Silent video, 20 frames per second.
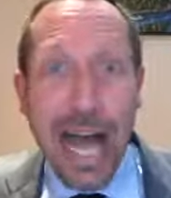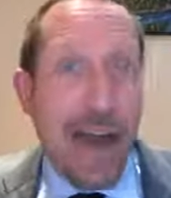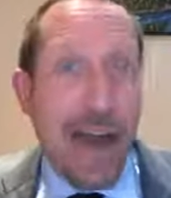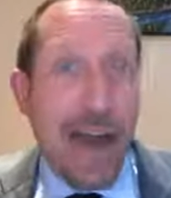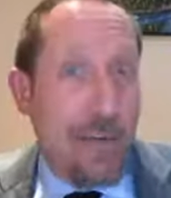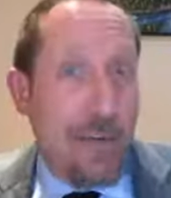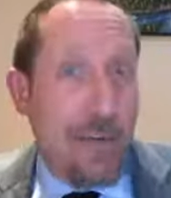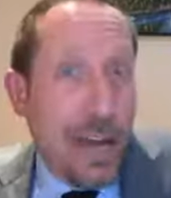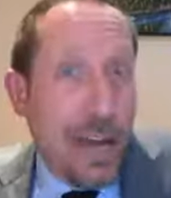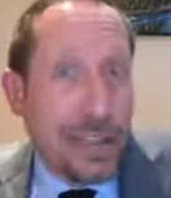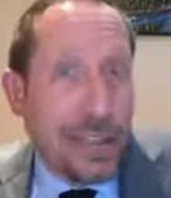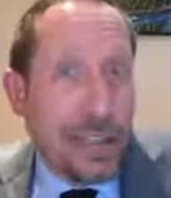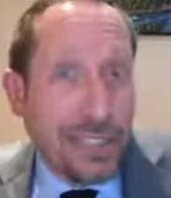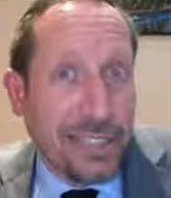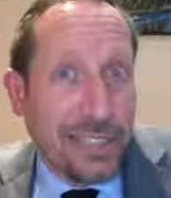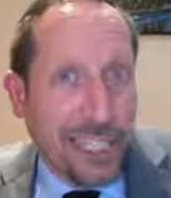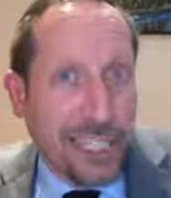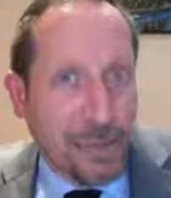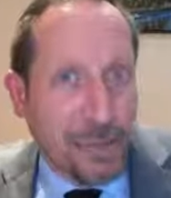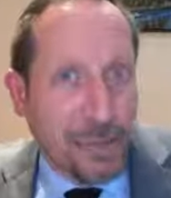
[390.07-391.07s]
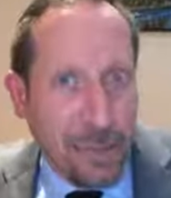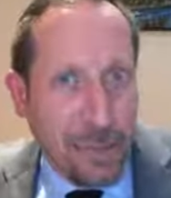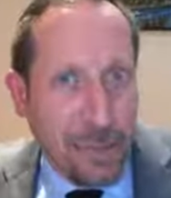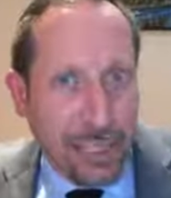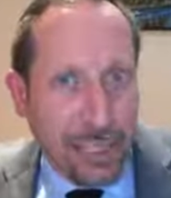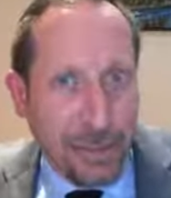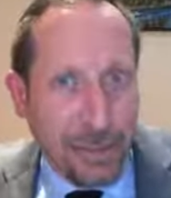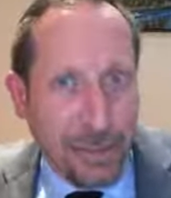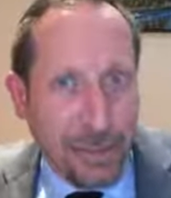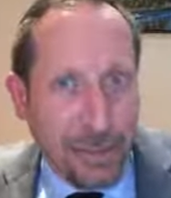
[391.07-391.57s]
Are, are these things
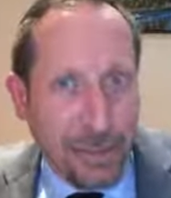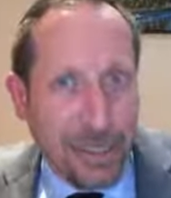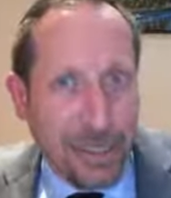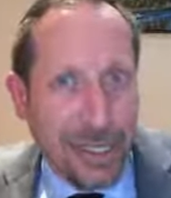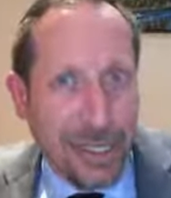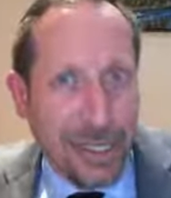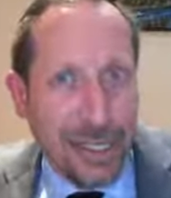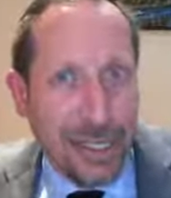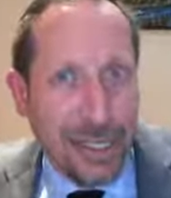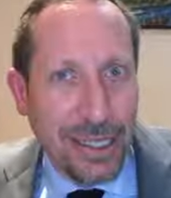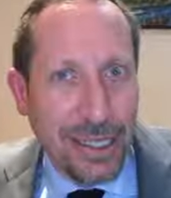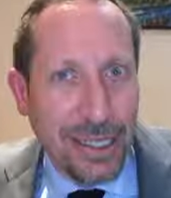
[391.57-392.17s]
permissible?